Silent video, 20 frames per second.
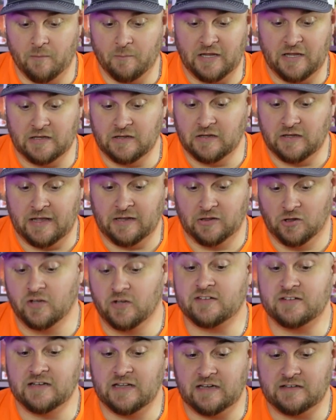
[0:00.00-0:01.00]
it
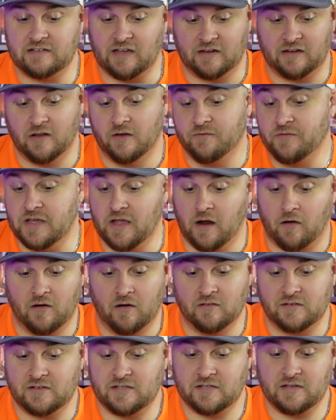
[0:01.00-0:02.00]
looks neat. I love the
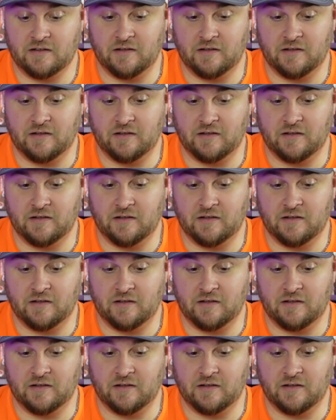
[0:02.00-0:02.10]
art.